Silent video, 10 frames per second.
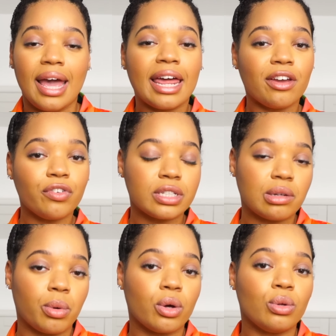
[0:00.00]
And if you're
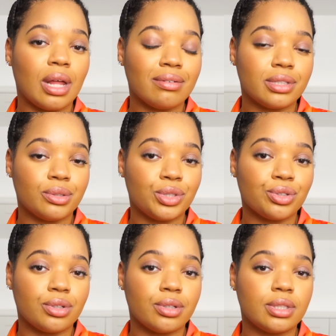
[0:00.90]
someone who loves
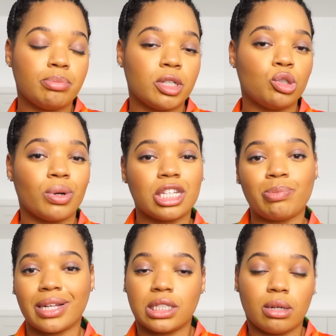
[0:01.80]
neutrals, but you want to
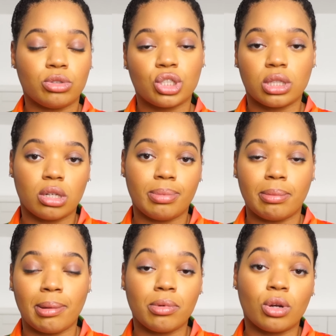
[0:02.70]
spice it up just a little bit,
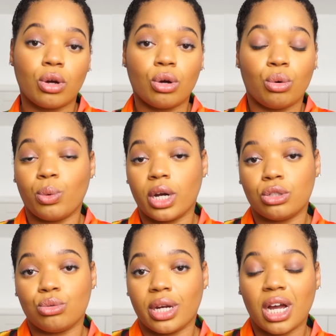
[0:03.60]
maybe you don't want to
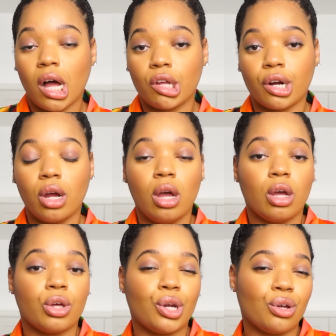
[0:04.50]
do any color,
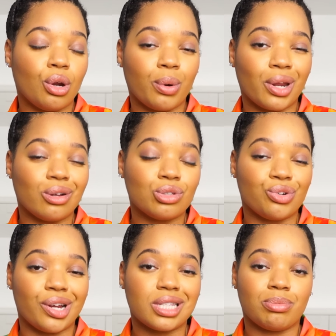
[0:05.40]
you know, you don't go too
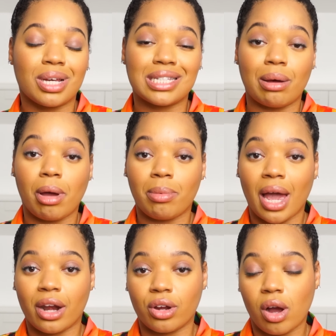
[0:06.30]
crazy because that might be
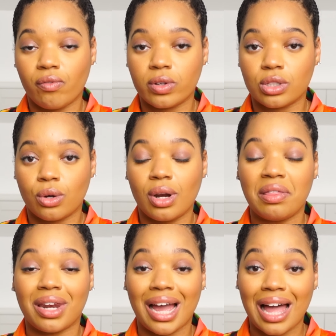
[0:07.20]
out of your comfort zone,
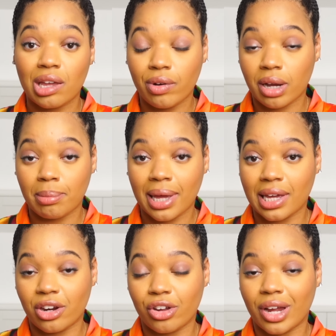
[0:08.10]
then I highly recommend
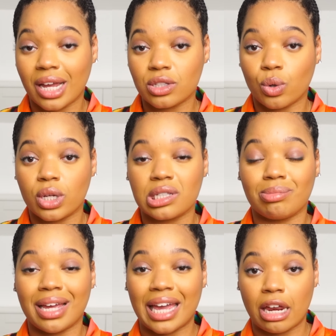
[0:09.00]
getting your hands on
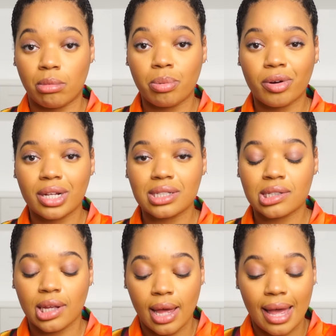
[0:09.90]
some like animal prints.